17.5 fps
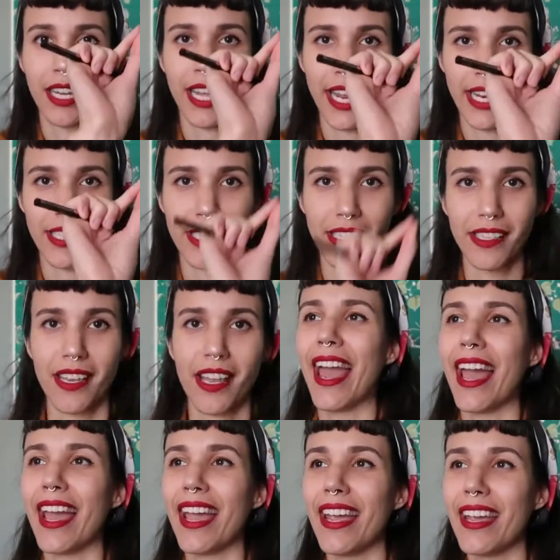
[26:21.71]
hate
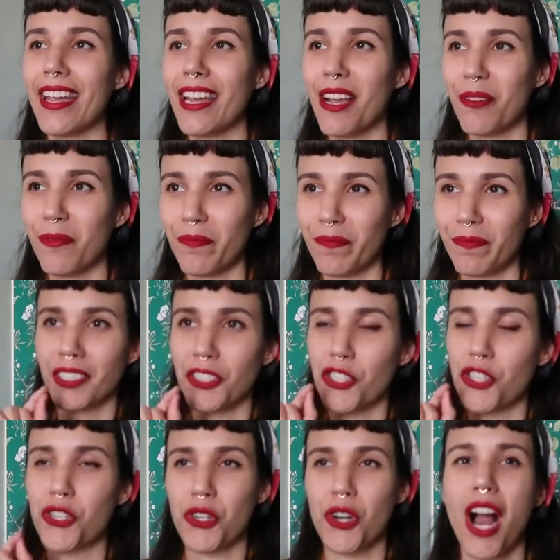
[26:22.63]
a
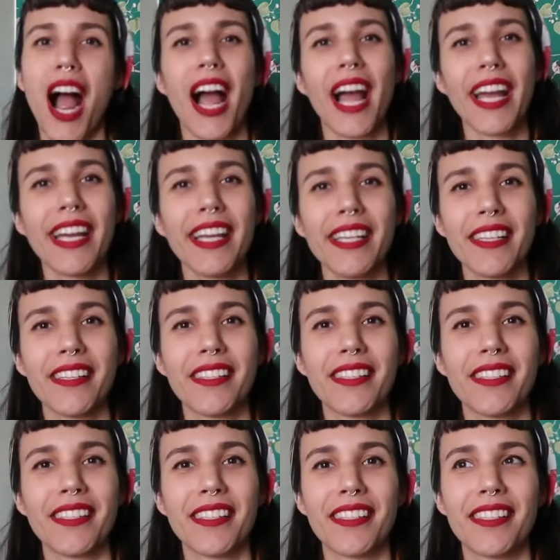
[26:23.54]
dry,
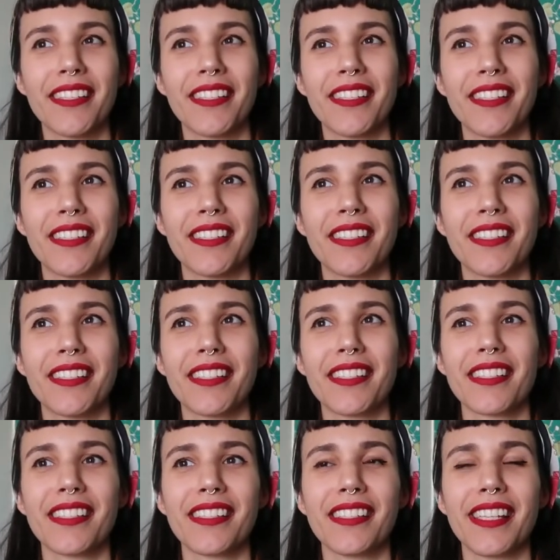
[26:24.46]

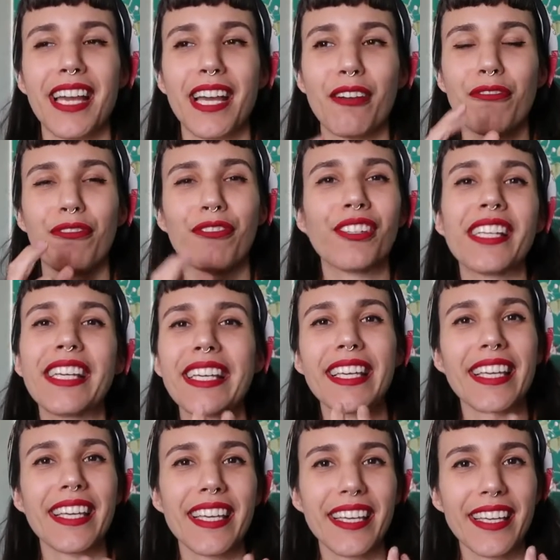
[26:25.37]
like
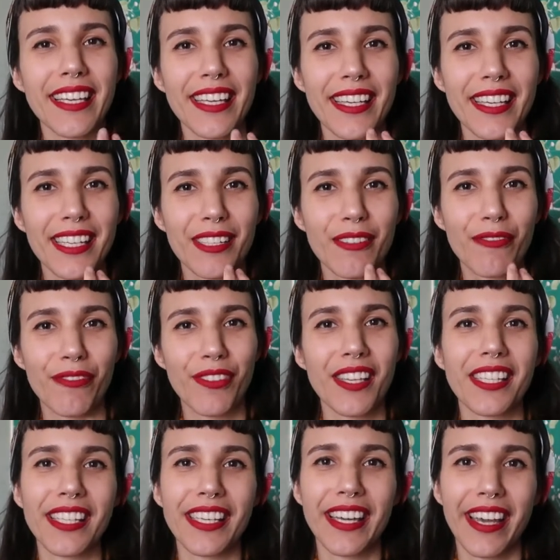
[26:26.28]
flaky
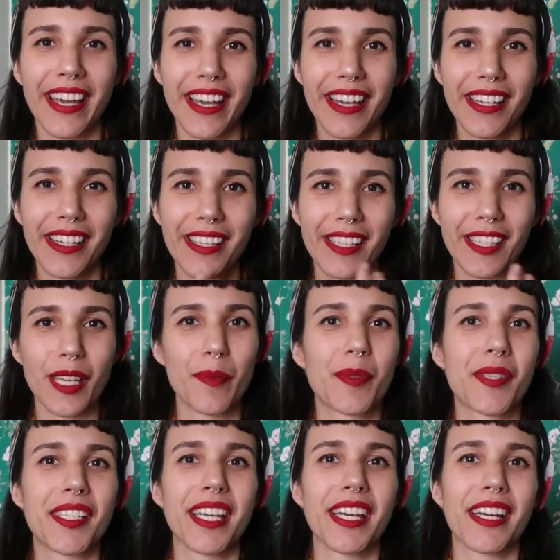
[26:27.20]
feeling
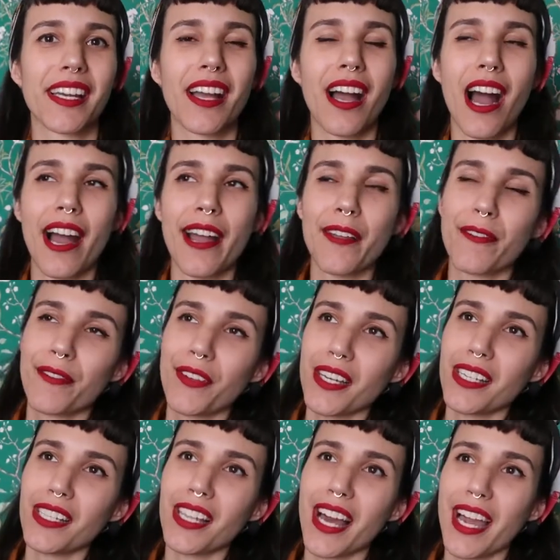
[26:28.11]
lipstick. I
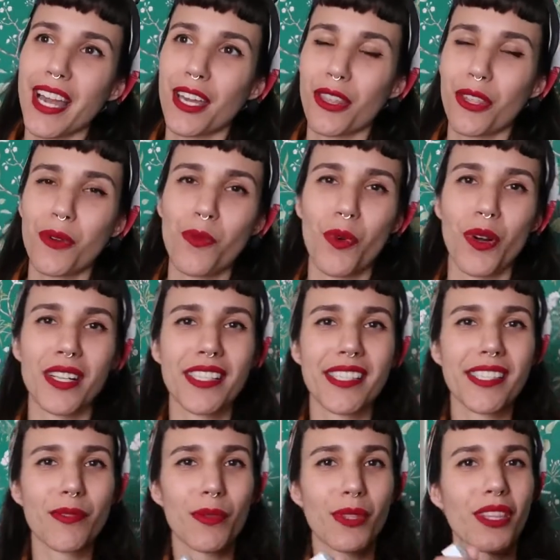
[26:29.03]
feel like the
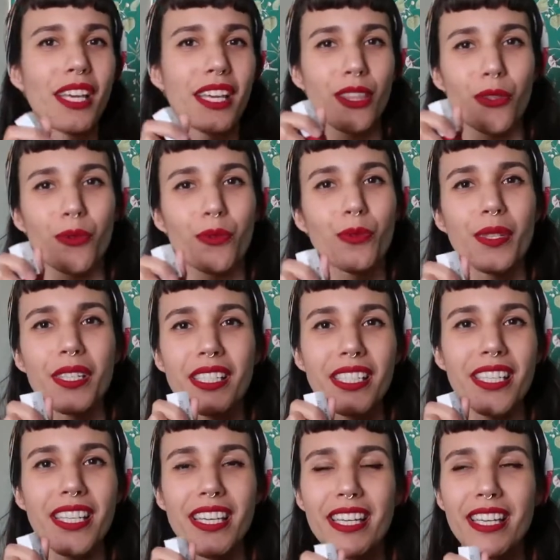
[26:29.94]
ones with like the
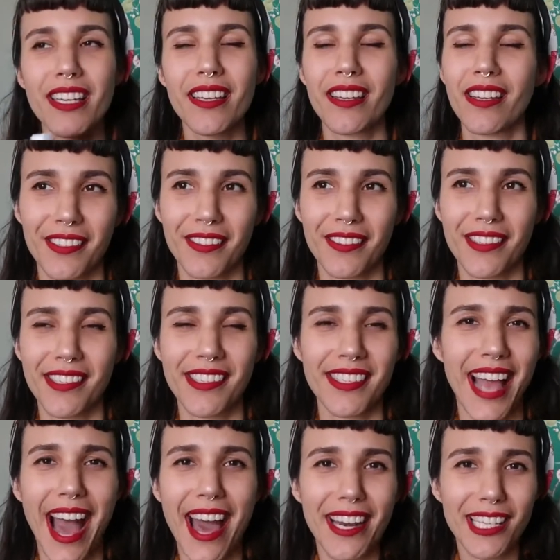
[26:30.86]
really
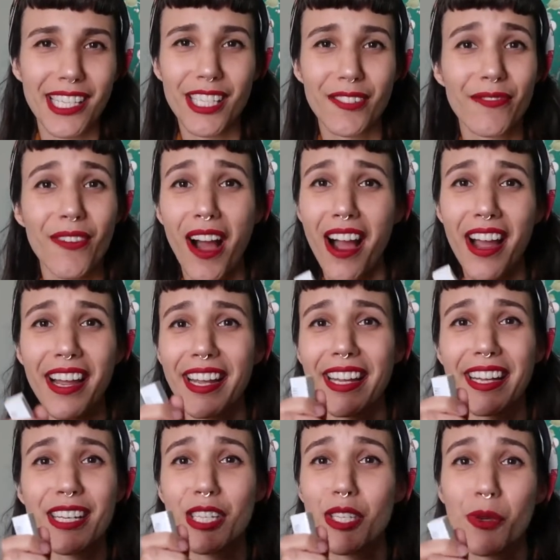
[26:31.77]

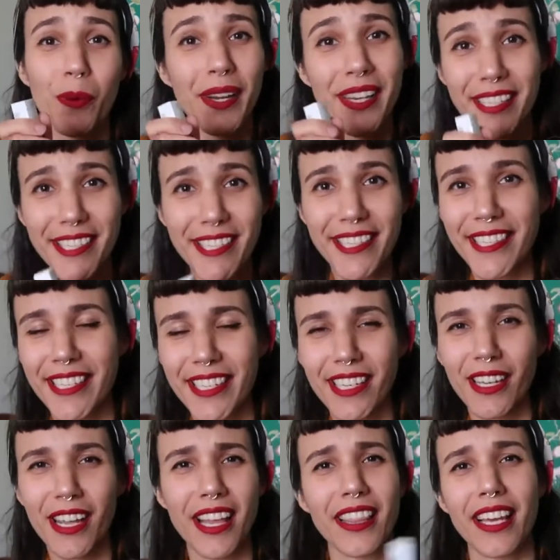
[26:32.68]
satisfying
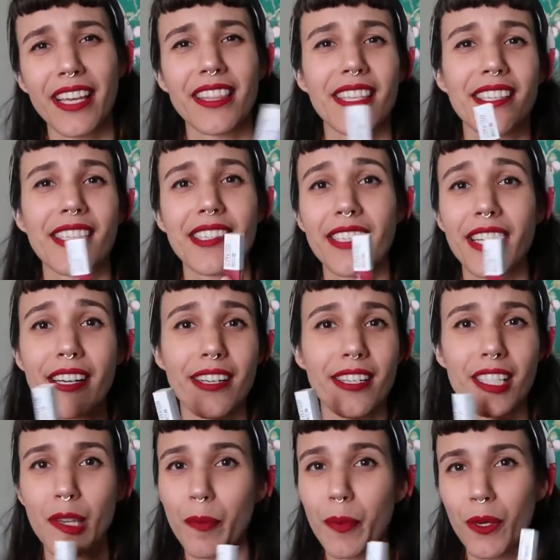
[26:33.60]
twist and like the
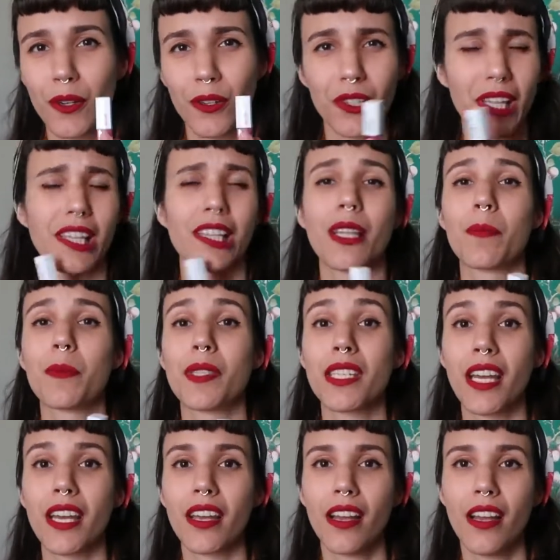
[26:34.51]
stereotypical like
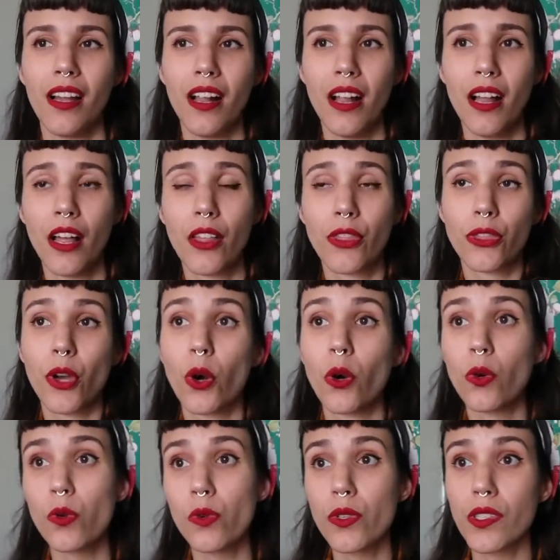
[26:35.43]
lipstick,
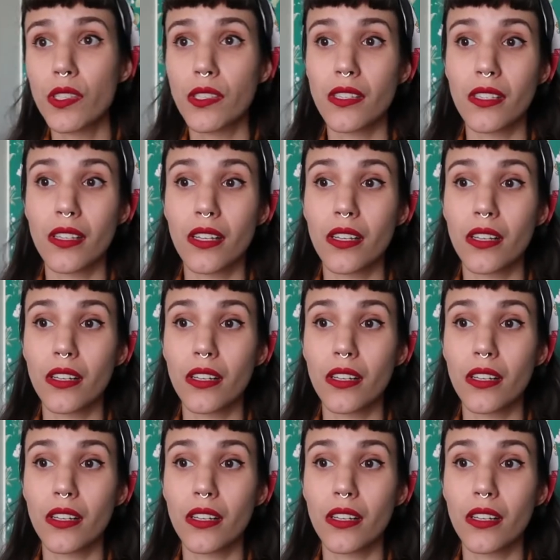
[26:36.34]
those